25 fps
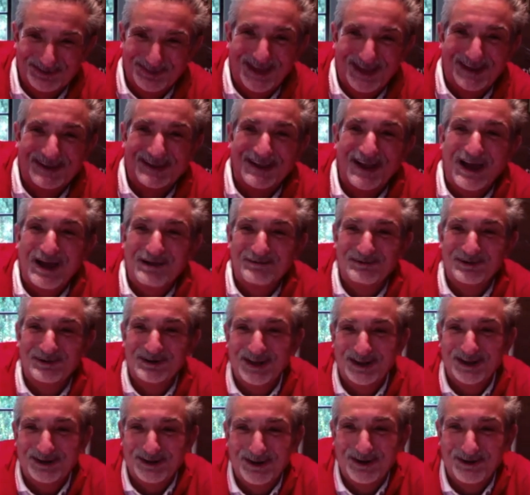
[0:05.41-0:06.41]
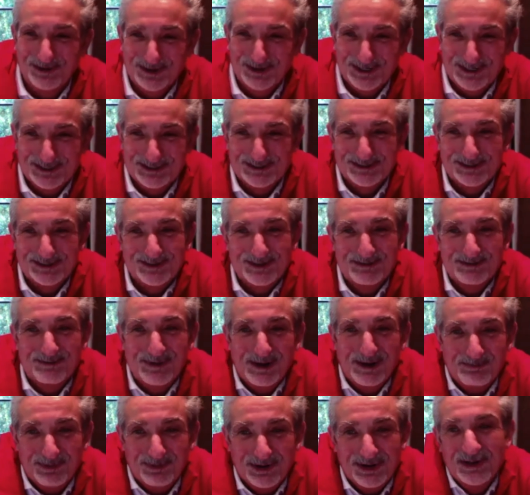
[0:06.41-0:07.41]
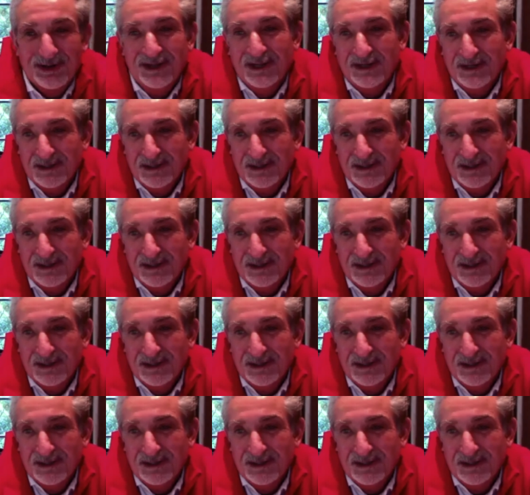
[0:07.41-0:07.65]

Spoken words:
Thank God we're not going into the bubble.